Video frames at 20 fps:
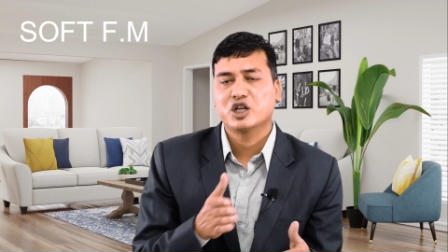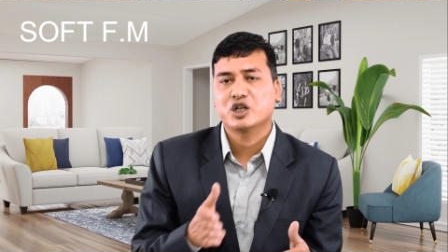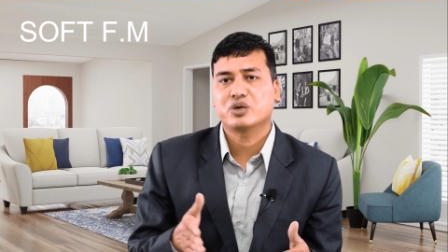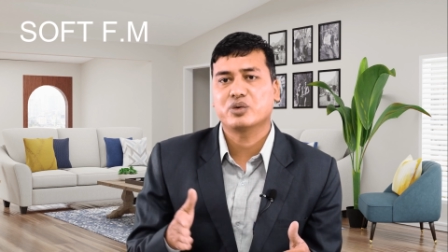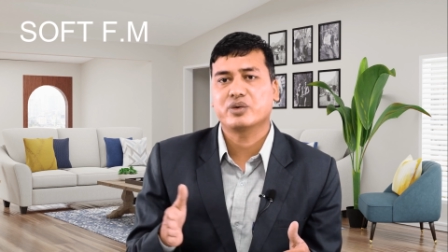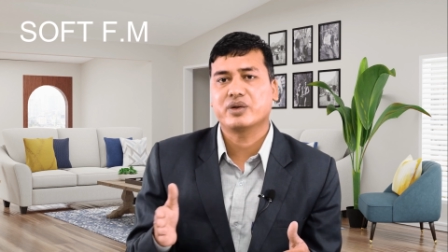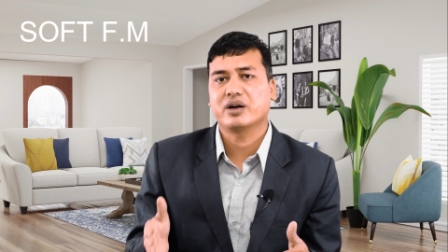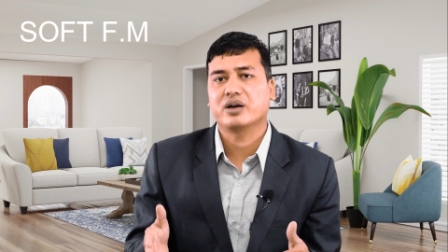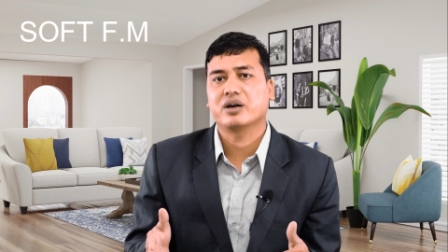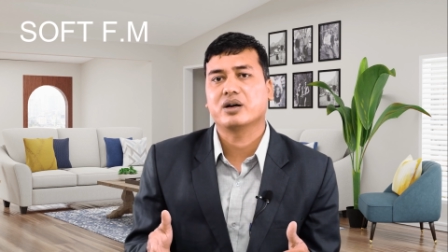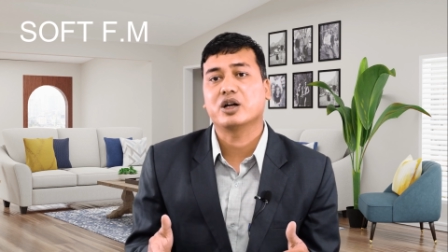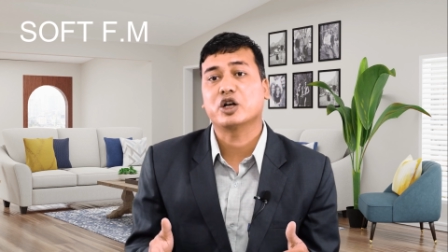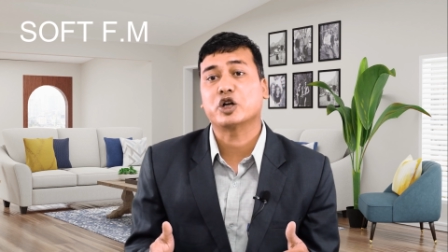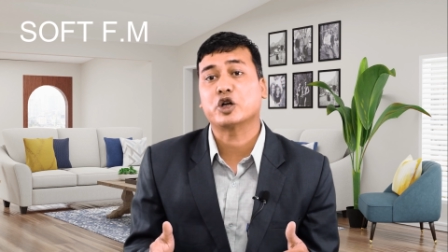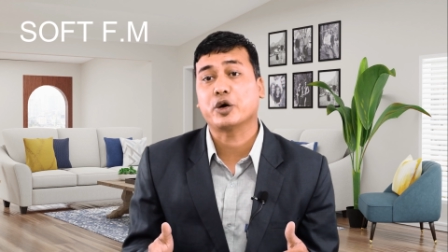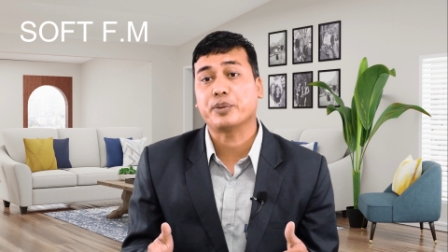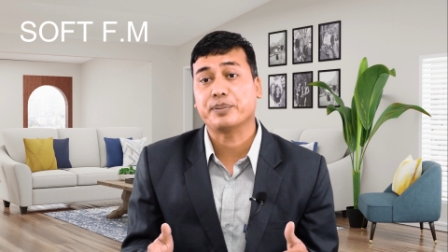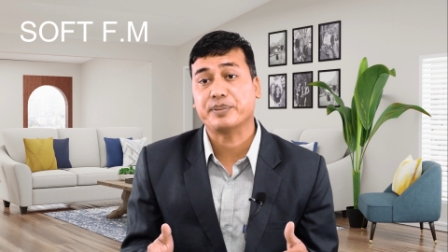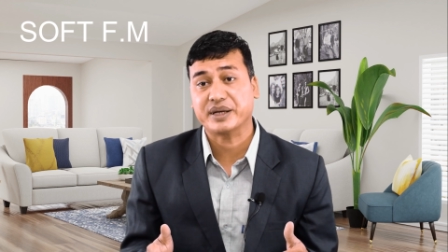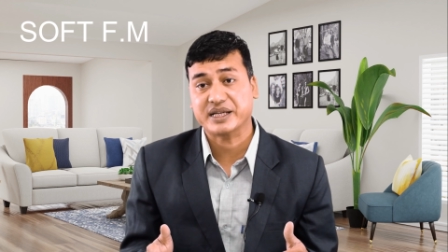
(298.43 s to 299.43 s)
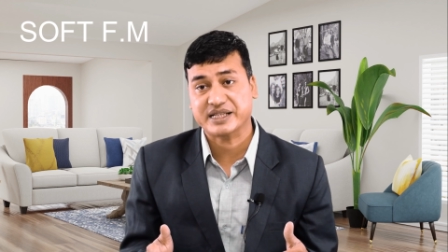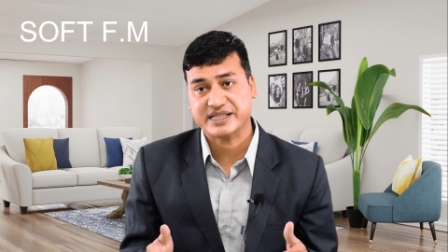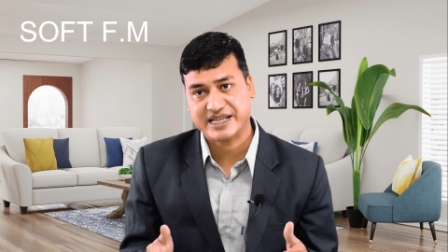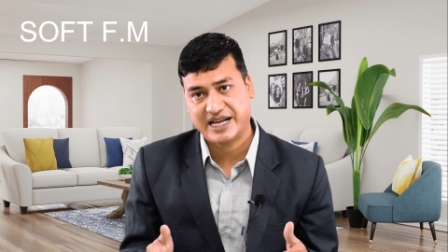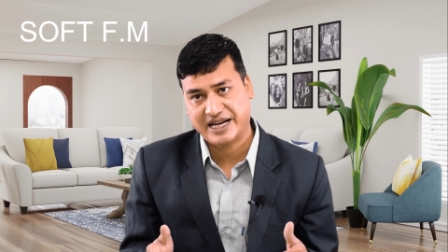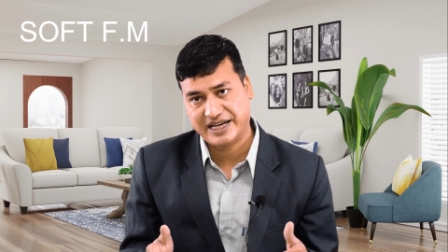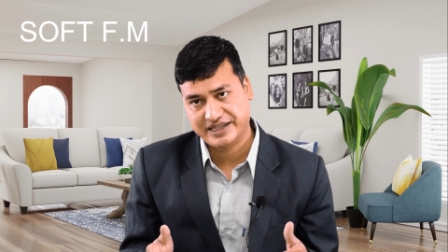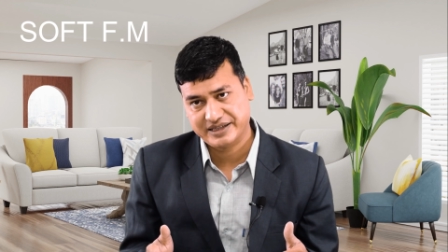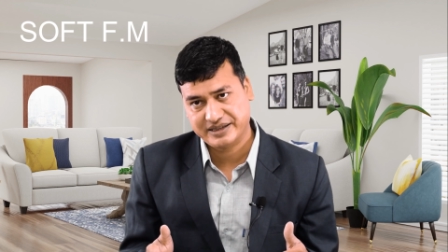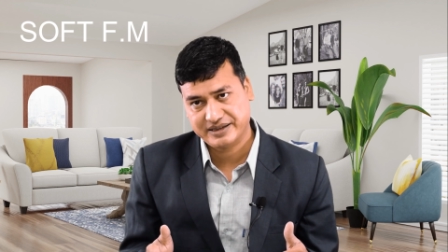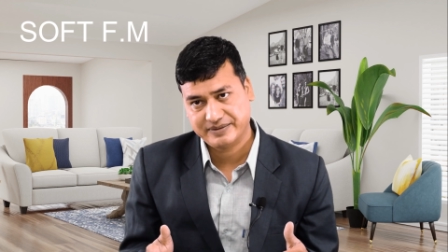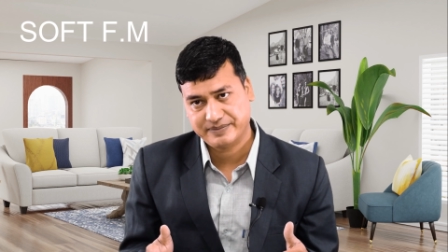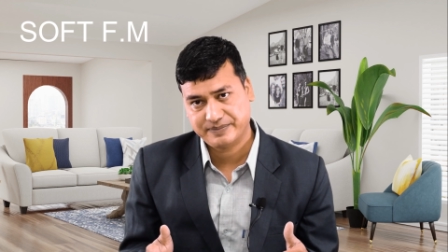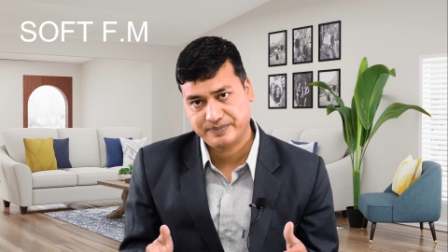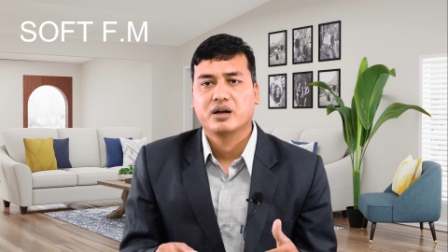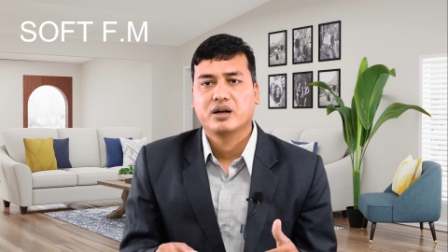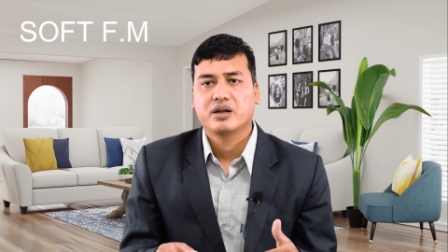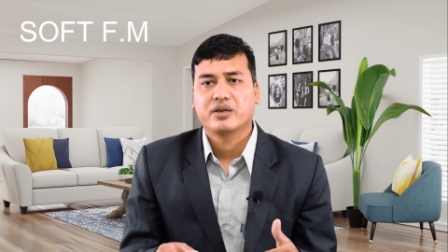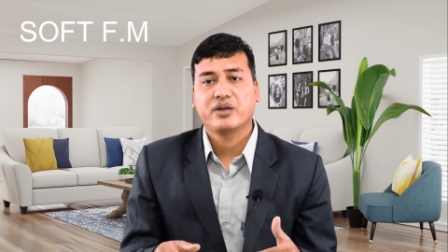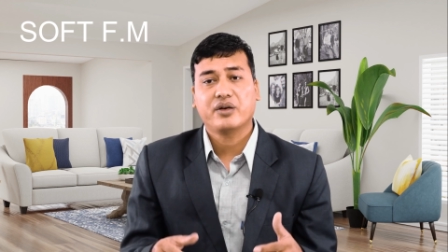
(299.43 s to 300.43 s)
to the dumping site.
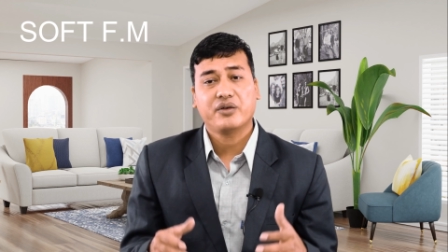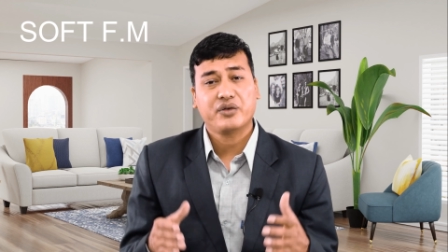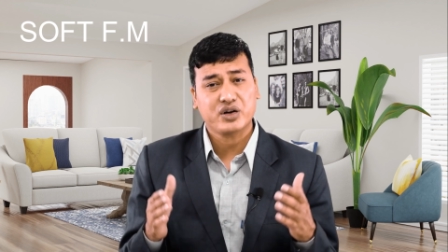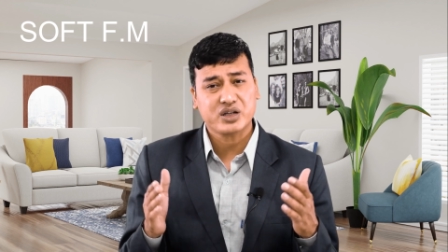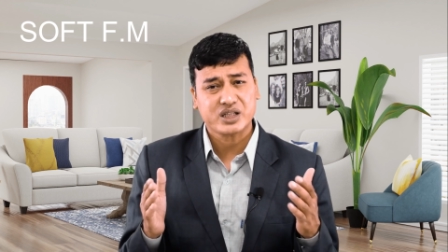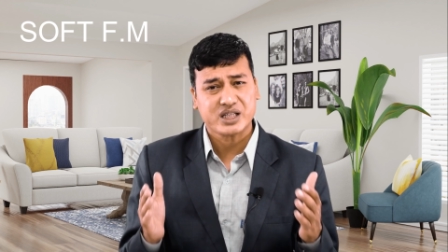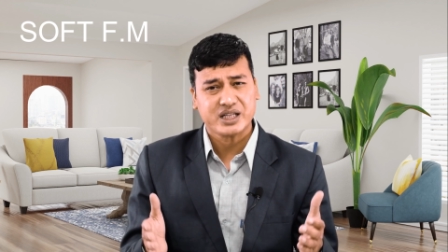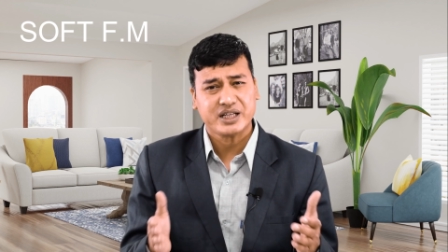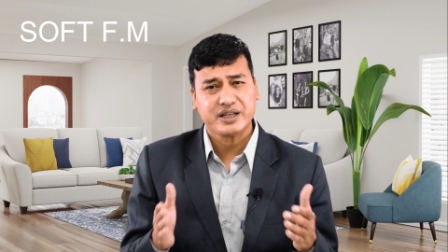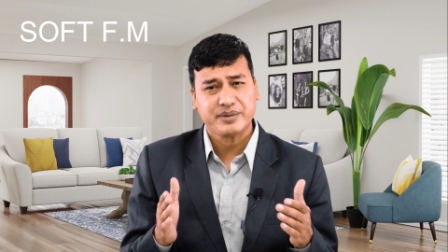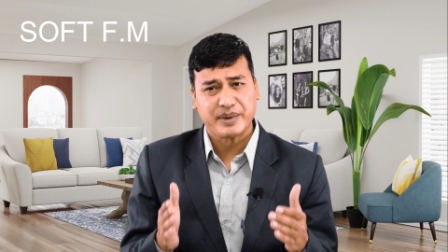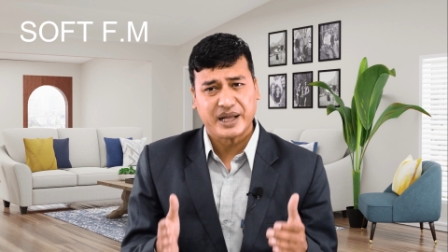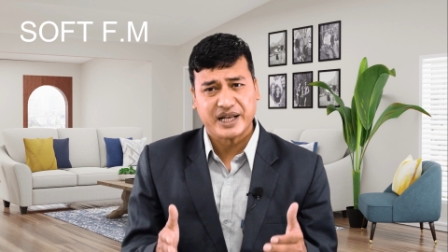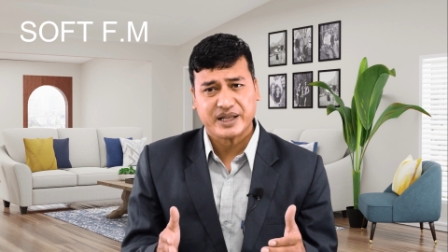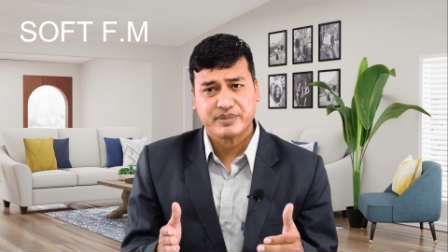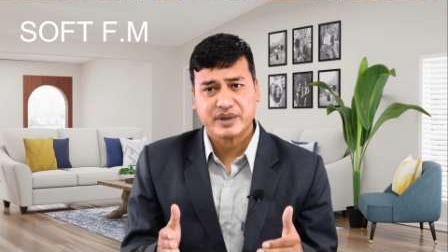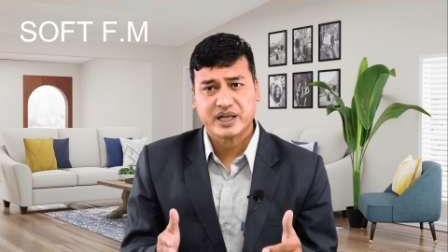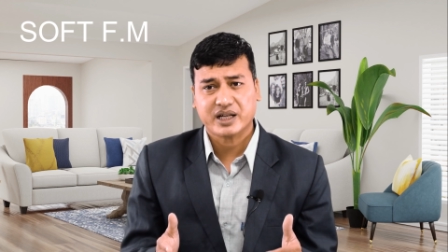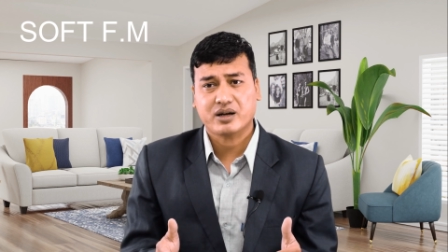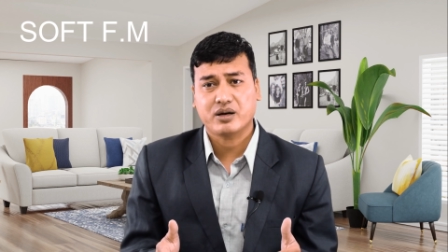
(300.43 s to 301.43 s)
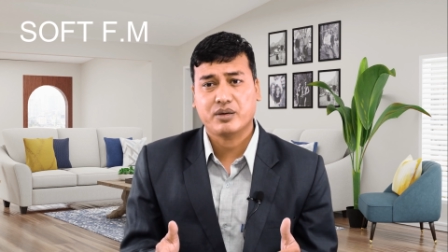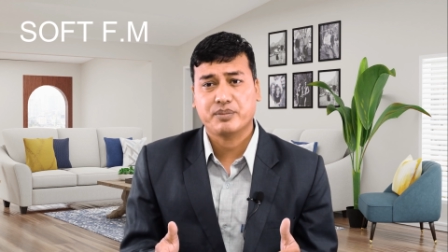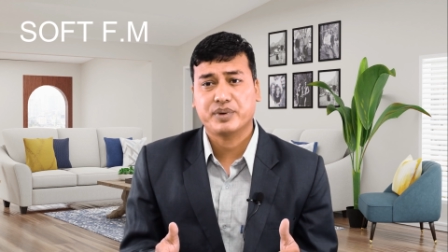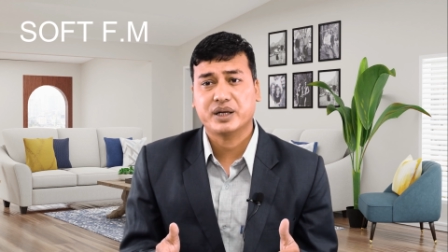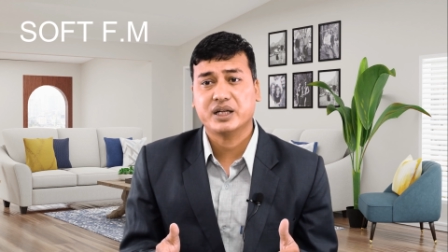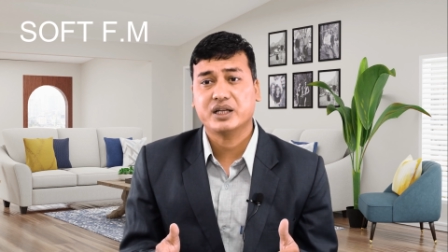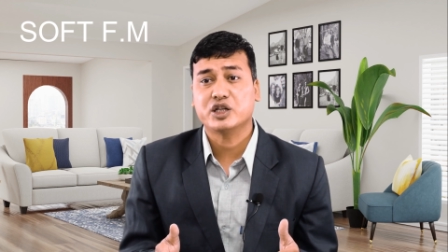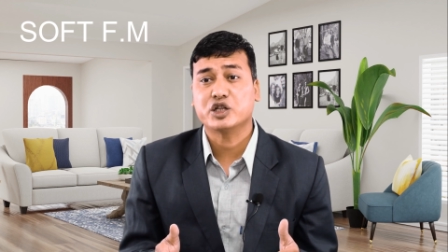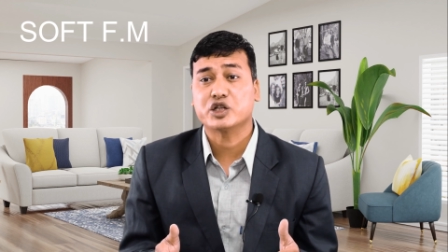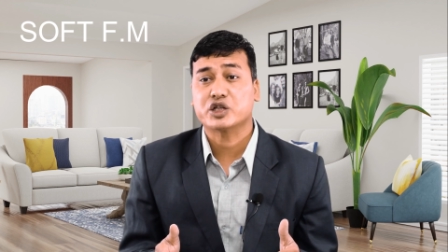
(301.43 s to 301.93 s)
The facility management company